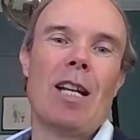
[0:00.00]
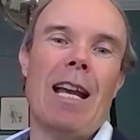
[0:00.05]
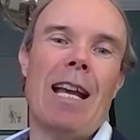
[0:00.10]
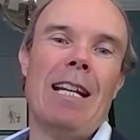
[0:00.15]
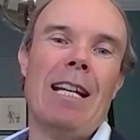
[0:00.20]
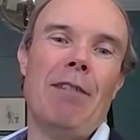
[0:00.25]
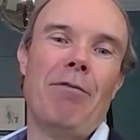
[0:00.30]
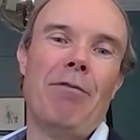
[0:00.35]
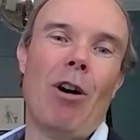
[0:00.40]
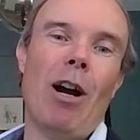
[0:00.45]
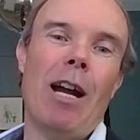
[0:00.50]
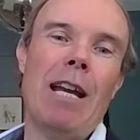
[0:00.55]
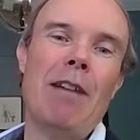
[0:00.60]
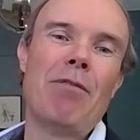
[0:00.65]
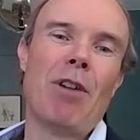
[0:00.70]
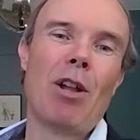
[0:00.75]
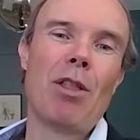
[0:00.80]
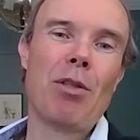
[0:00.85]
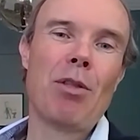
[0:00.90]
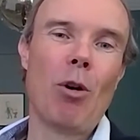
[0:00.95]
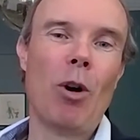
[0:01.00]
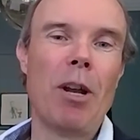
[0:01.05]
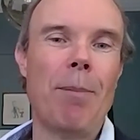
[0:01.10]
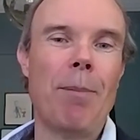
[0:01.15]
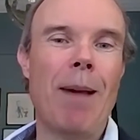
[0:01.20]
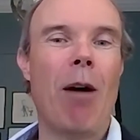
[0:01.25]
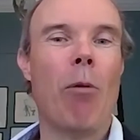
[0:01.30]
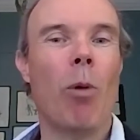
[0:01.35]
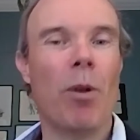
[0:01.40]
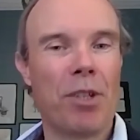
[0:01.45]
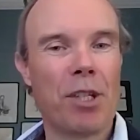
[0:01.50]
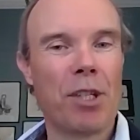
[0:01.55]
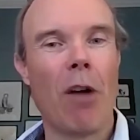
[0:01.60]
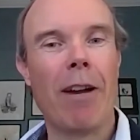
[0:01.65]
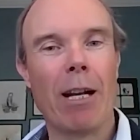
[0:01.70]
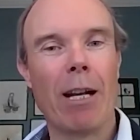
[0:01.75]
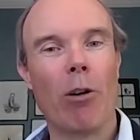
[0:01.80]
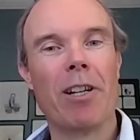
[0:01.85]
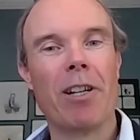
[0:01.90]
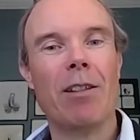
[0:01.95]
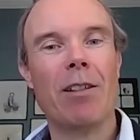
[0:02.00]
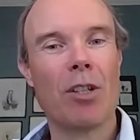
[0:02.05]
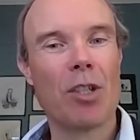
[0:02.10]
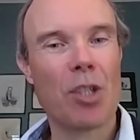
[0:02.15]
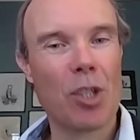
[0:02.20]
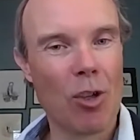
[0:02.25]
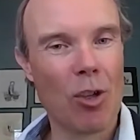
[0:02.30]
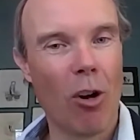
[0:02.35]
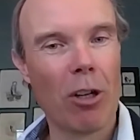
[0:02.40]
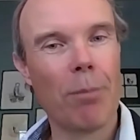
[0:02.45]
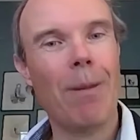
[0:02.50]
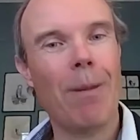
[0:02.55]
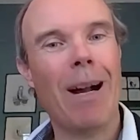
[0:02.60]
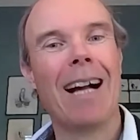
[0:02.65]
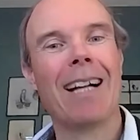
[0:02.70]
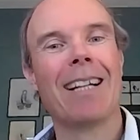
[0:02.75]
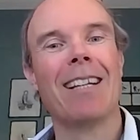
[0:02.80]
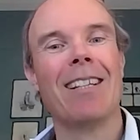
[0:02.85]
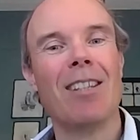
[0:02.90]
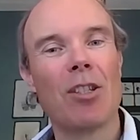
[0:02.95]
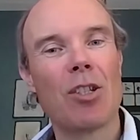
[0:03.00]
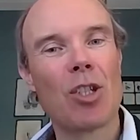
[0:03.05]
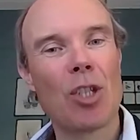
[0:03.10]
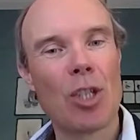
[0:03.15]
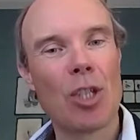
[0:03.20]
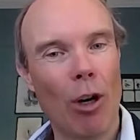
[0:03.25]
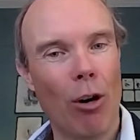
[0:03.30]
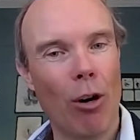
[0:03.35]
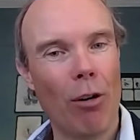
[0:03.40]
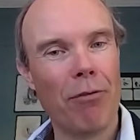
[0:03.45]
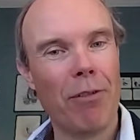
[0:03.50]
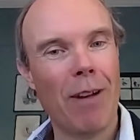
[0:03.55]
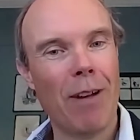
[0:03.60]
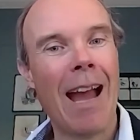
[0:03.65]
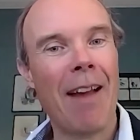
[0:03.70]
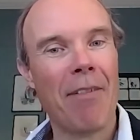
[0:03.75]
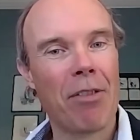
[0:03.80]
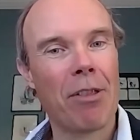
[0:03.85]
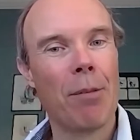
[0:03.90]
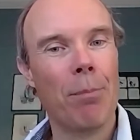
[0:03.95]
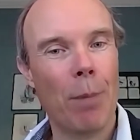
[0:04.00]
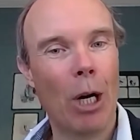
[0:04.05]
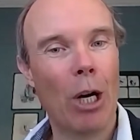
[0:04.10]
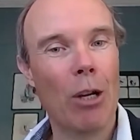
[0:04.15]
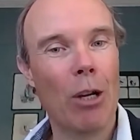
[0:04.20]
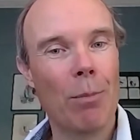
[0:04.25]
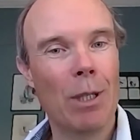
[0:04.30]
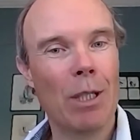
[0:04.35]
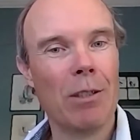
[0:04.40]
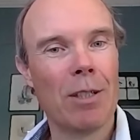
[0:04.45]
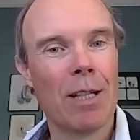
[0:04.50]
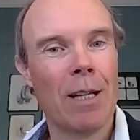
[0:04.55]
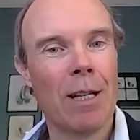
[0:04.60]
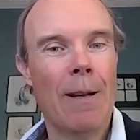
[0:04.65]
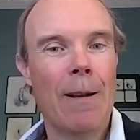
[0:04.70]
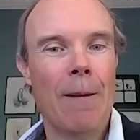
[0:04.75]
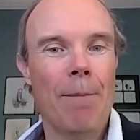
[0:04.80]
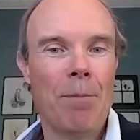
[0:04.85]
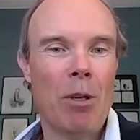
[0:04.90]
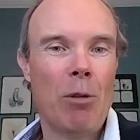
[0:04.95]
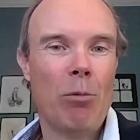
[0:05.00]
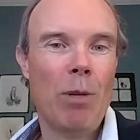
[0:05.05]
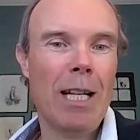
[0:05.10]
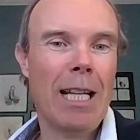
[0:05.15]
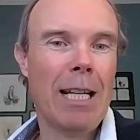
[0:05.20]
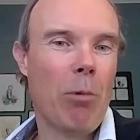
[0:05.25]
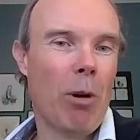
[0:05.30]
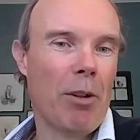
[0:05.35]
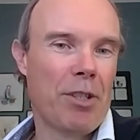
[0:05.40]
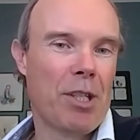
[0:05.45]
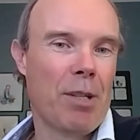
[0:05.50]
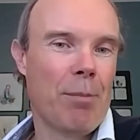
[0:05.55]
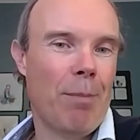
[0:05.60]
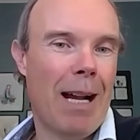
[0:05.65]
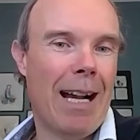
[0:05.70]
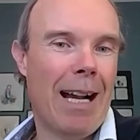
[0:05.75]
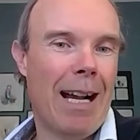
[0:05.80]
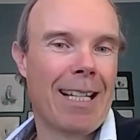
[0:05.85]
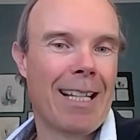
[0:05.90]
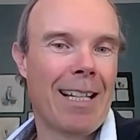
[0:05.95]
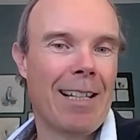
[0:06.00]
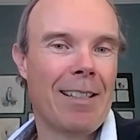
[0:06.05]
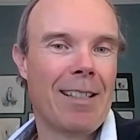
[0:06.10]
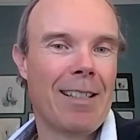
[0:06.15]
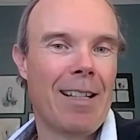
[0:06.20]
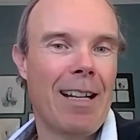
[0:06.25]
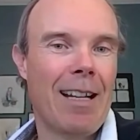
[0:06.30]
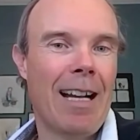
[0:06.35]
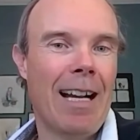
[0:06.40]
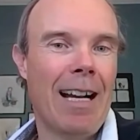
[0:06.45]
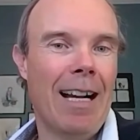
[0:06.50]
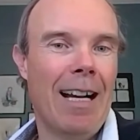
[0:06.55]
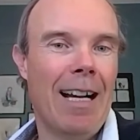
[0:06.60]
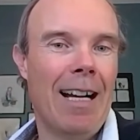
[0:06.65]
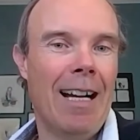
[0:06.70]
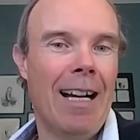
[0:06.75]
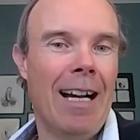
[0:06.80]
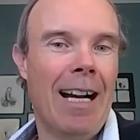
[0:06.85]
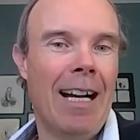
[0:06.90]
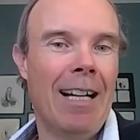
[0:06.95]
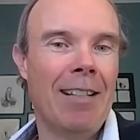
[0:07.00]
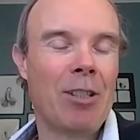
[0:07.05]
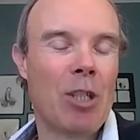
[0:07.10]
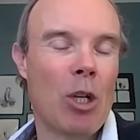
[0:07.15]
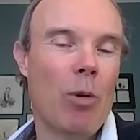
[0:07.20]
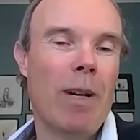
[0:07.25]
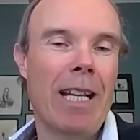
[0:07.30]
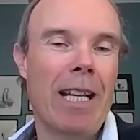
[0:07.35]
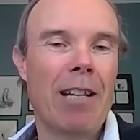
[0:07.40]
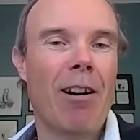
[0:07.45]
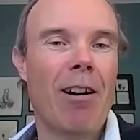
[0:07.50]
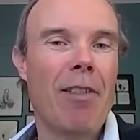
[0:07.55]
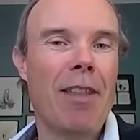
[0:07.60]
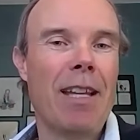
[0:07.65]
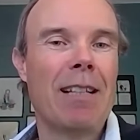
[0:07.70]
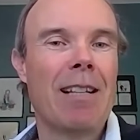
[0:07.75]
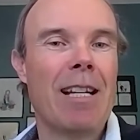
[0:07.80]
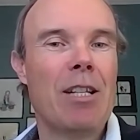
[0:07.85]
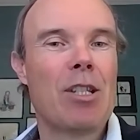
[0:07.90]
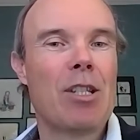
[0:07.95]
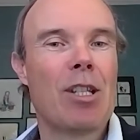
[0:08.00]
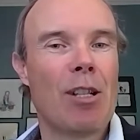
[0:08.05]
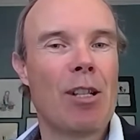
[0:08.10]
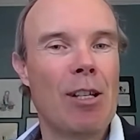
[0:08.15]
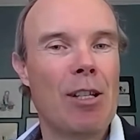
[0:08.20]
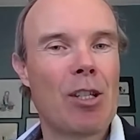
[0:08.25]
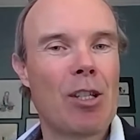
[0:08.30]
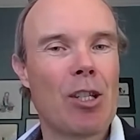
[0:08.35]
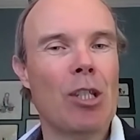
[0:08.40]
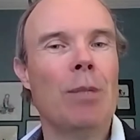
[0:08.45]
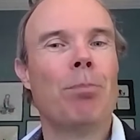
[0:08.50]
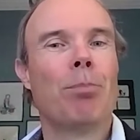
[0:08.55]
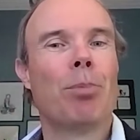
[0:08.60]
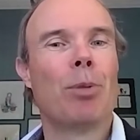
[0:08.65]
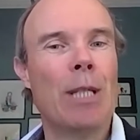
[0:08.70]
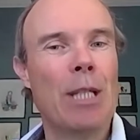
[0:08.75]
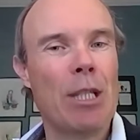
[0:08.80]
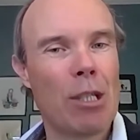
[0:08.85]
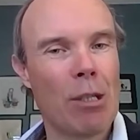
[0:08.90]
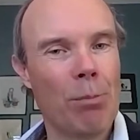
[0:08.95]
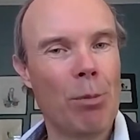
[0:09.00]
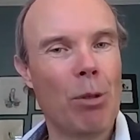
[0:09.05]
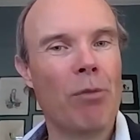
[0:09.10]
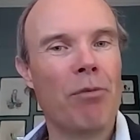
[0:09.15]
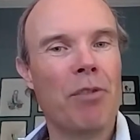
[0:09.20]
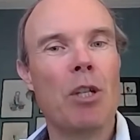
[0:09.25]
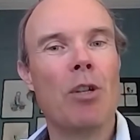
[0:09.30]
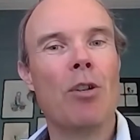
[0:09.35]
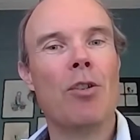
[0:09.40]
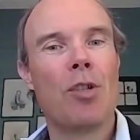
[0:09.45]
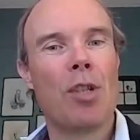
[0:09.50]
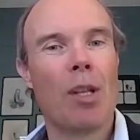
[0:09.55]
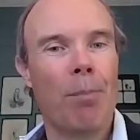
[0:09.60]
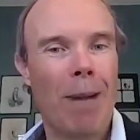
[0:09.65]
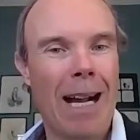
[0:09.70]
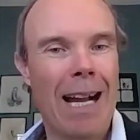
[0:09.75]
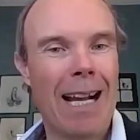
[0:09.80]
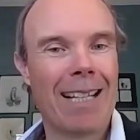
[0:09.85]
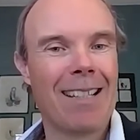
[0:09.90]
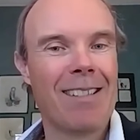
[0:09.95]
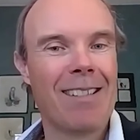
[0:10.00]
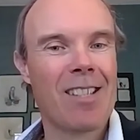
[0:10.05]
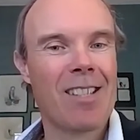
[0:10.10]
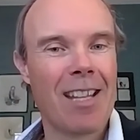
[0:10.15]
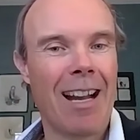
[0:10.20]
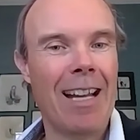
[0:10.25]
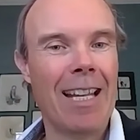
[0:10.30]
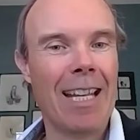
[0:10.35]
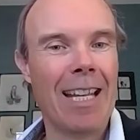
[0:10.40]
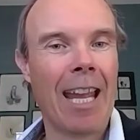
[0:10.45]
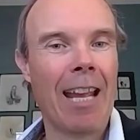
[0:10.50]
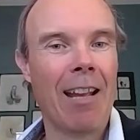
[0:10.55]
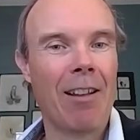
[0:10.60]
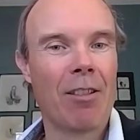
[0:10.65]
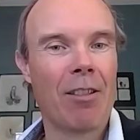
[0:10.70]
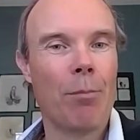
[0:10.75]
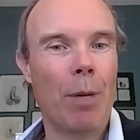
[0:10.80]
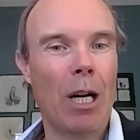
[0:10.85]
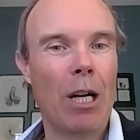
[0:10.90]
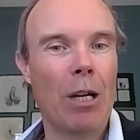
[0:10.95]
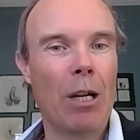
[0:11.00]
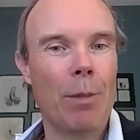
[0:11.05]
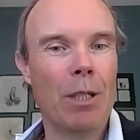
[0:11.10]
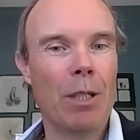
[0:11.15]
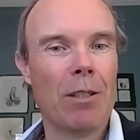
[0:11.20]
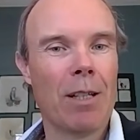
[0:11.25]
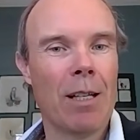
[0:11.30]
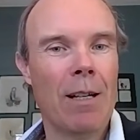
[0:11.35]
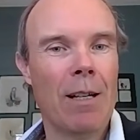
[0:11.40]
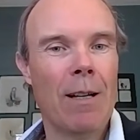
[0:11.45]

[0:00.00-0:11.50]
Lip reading: And if I thought about what's going on in the stock market itself at the moment, really, what's the market doing? And I think there's two principal views the market's taking at the moment.